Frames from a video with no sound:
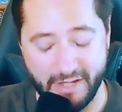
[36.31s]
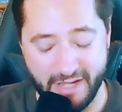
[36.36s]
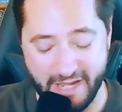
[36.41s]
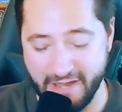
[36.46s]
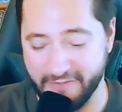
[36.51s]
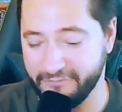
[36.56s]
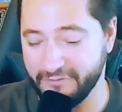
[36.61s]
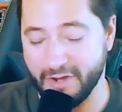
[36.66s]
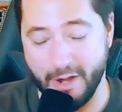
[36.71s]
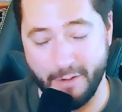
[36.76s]

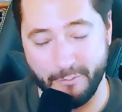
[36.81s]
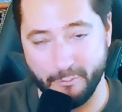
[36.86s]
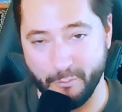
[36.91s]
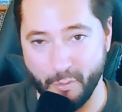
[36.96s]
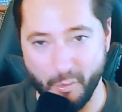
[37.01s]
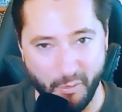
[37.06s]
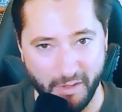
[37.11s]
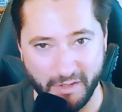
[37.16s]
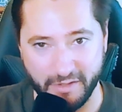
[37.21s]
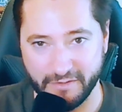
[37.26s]
if not
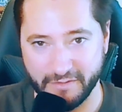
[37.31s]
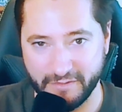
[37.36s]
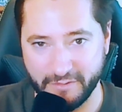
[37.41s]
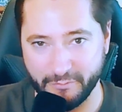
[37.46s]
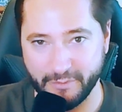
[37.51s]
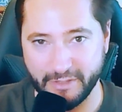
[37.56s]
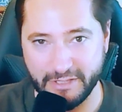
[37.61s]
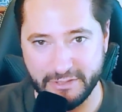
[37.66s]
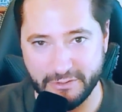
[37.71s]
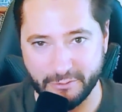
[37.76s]
more,
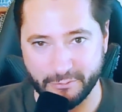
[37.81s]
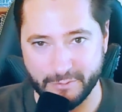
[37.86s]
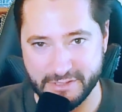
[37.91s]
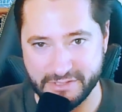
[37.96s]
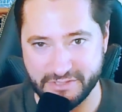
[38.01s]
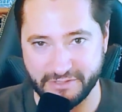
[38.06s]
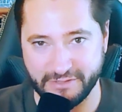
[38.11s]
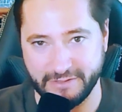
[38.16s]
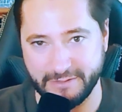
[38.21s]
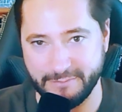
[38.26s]
than what you
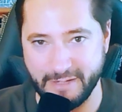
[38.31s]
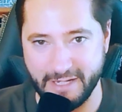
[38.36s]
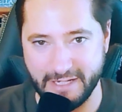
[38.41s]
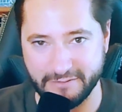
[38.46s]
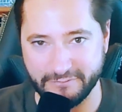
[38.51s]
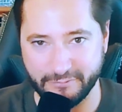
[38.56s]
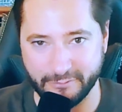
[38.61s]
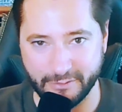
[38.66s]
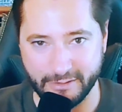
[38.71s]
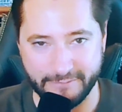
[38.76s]
originally
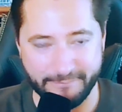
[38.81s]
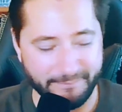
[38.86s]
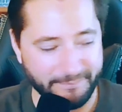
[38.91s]
paid for it.